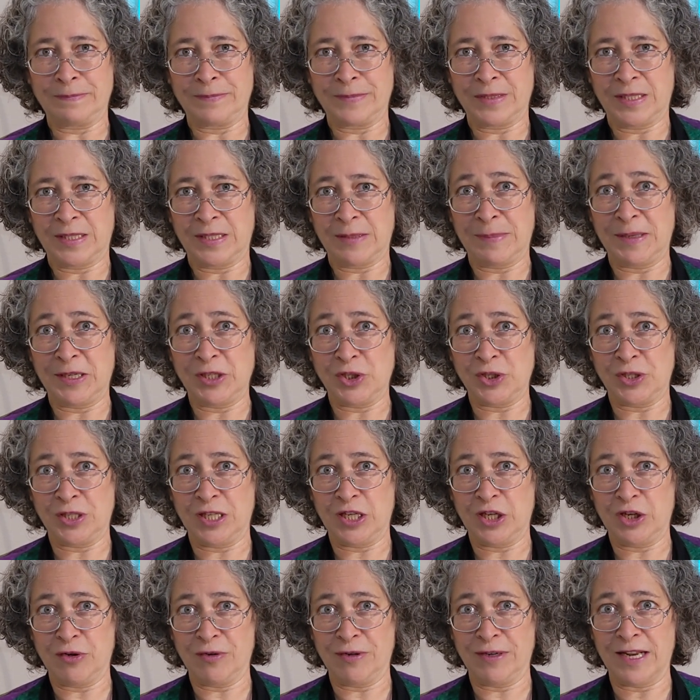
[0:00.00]
Especially
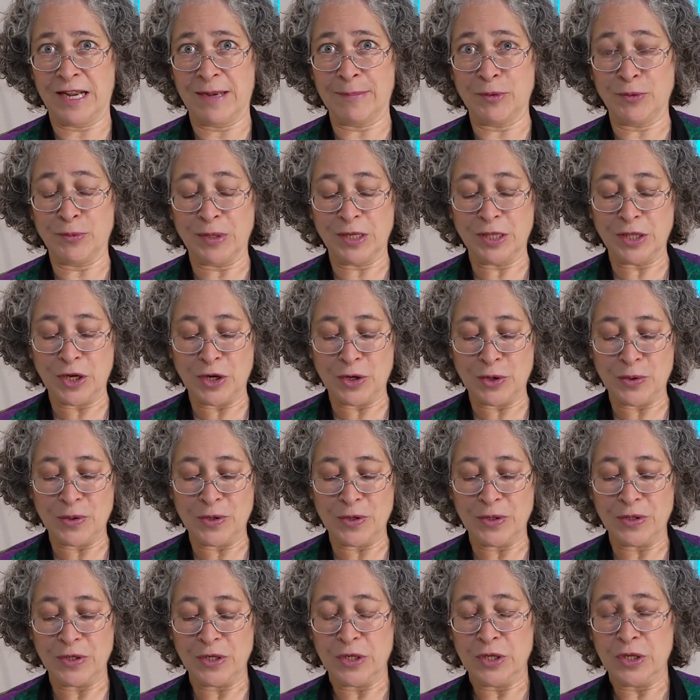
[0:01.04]
here in
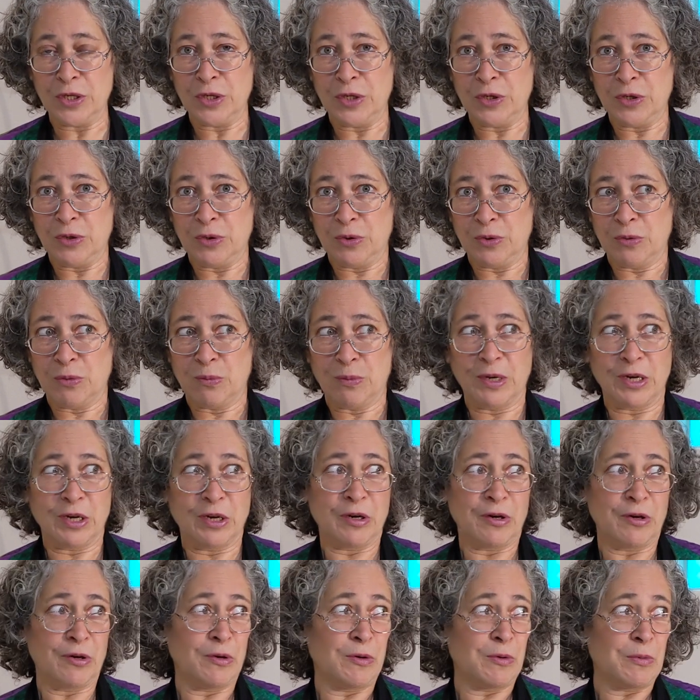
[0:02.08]
Amarillo,
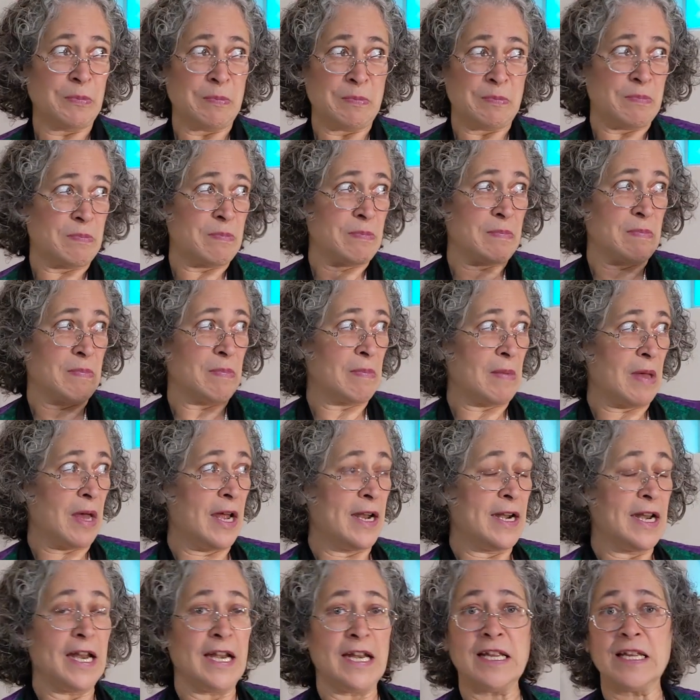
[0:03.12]
where
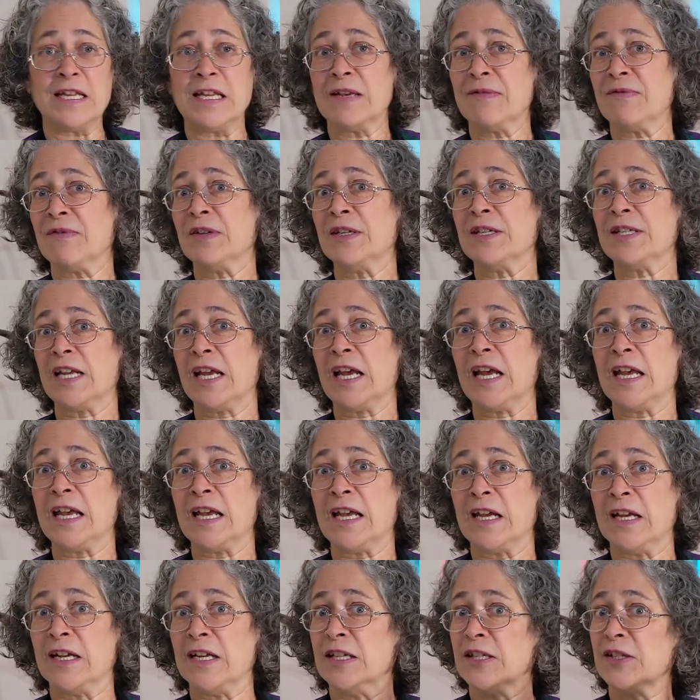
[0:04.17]
on any given
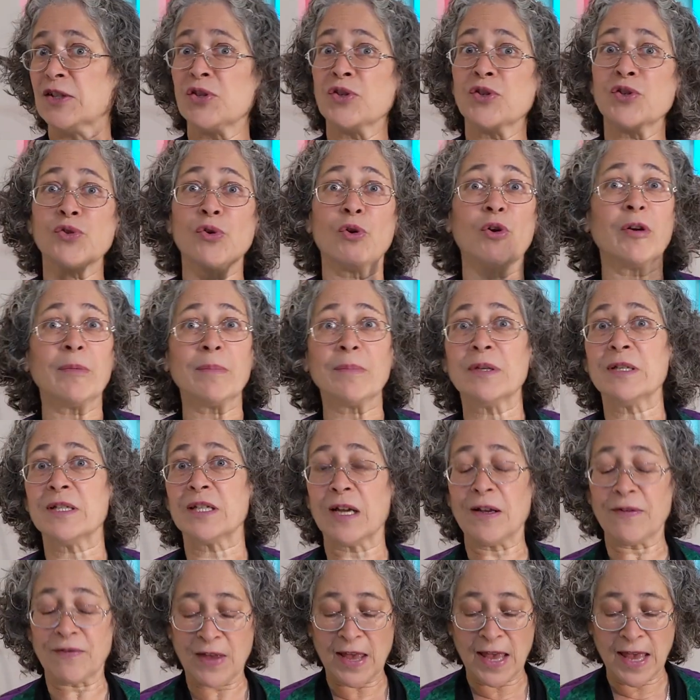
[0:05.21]
day, an assortment
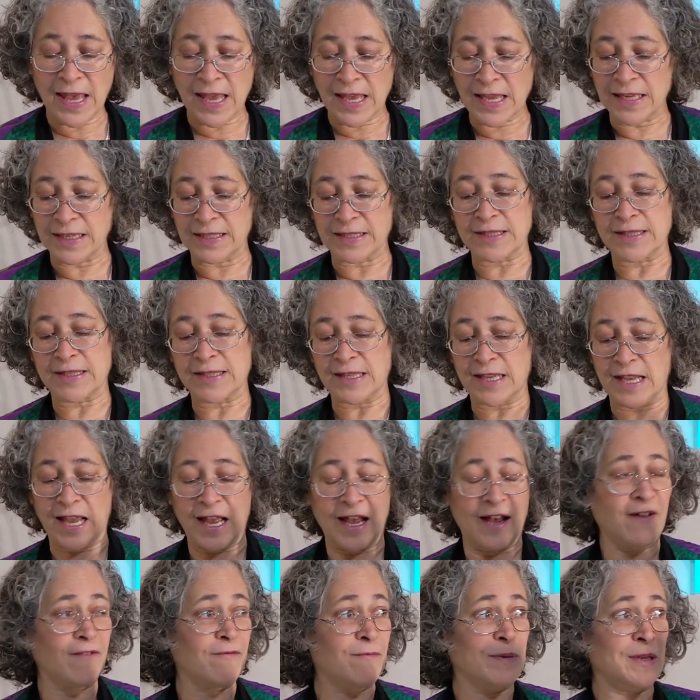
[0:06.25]
of hates
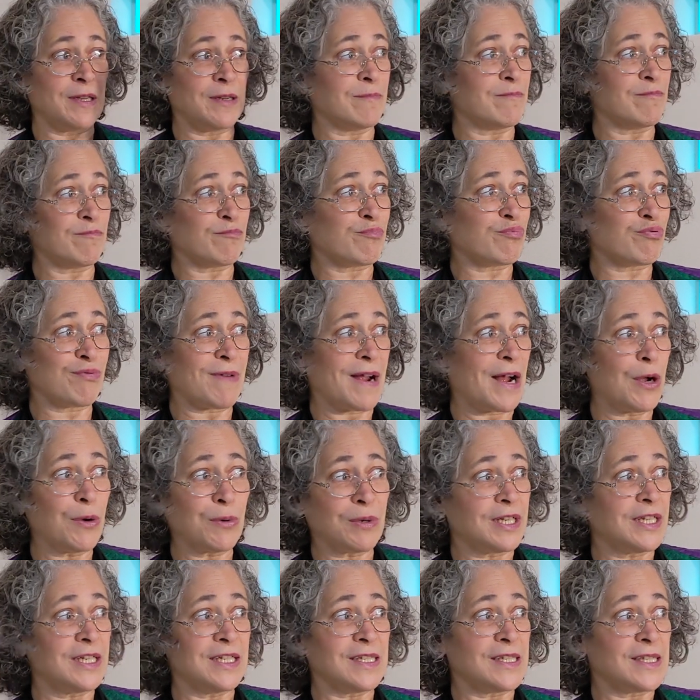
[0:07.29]
have been
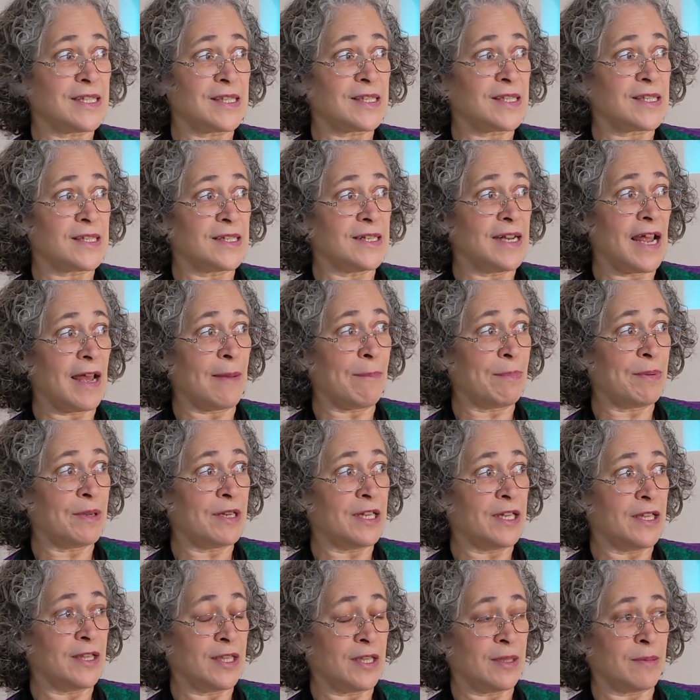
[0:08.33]
proudly snapping
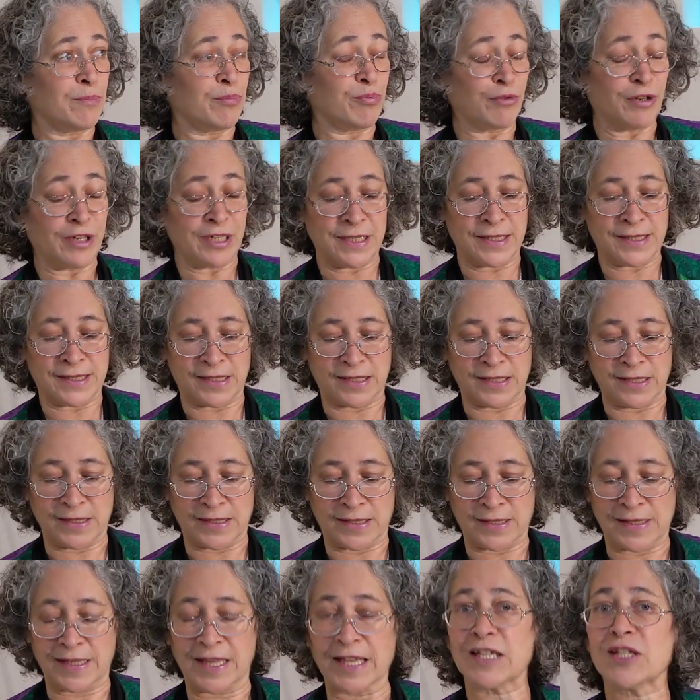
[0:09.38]
in the
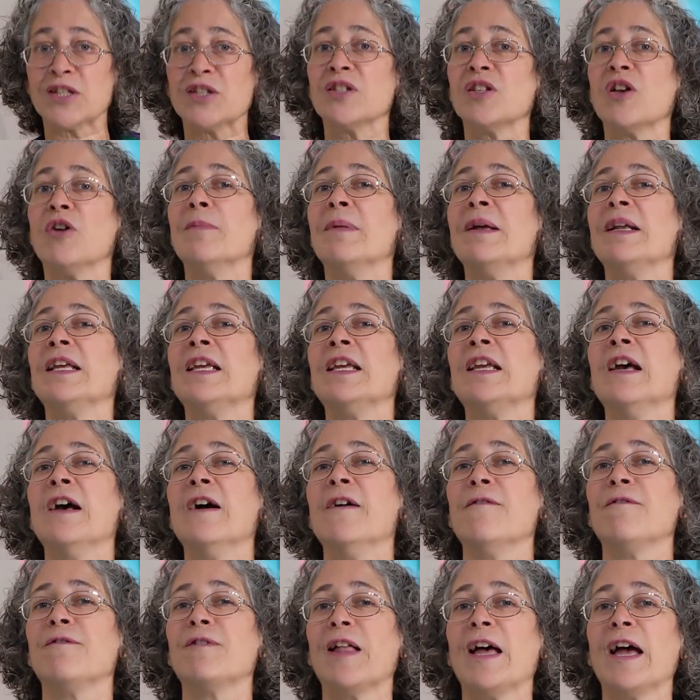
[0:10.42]
breezes like so many
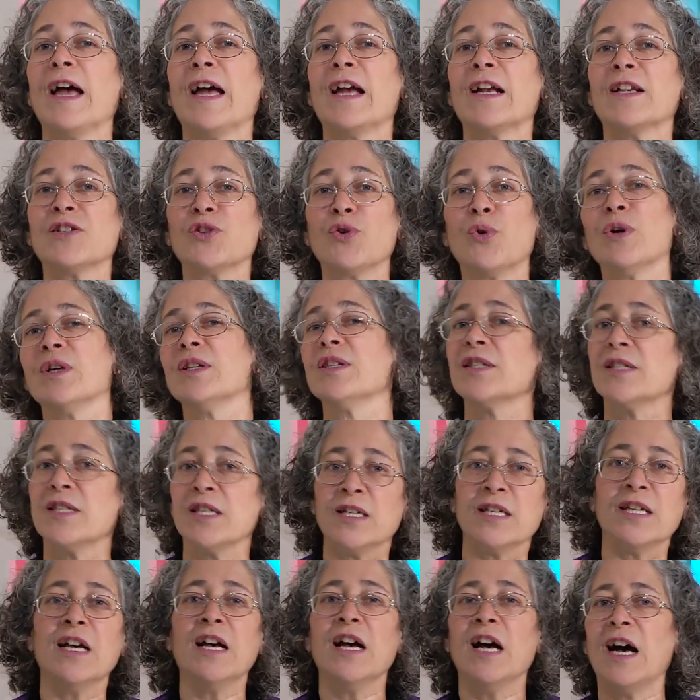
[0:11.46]
flags
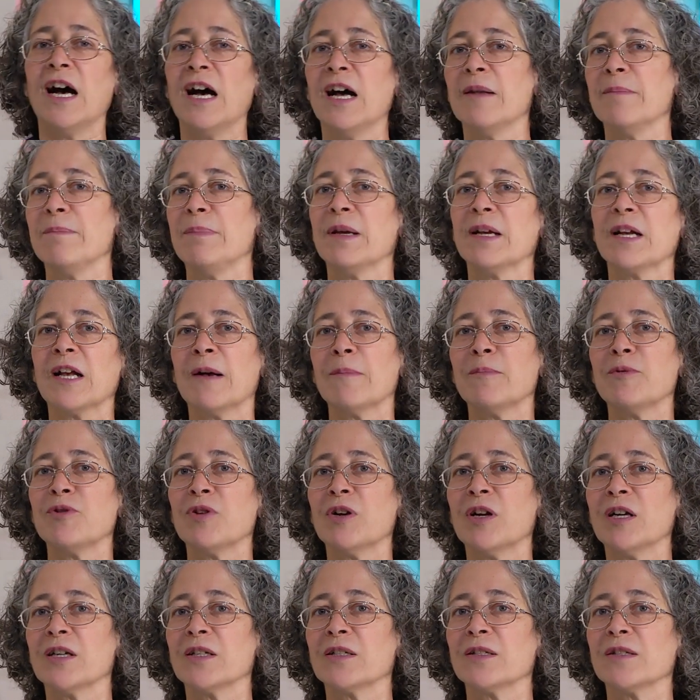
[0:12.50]
hoisted on pickup
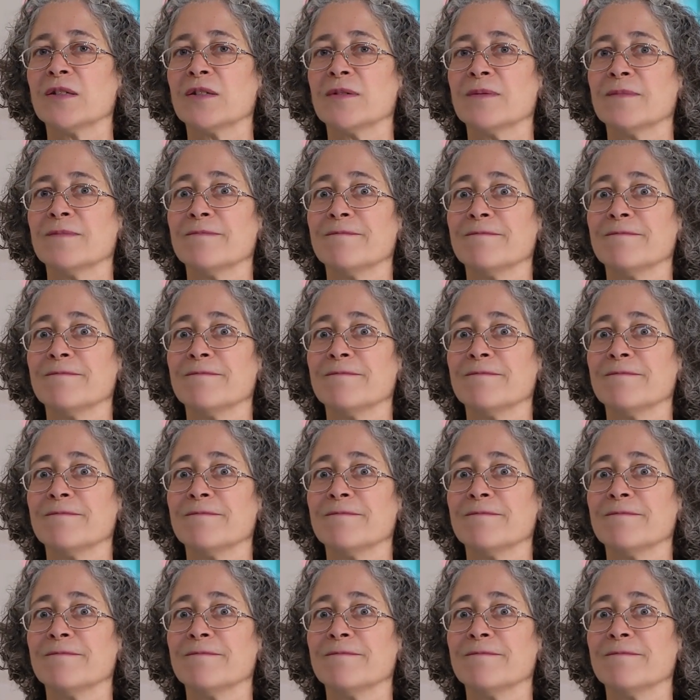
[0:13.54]
trucks.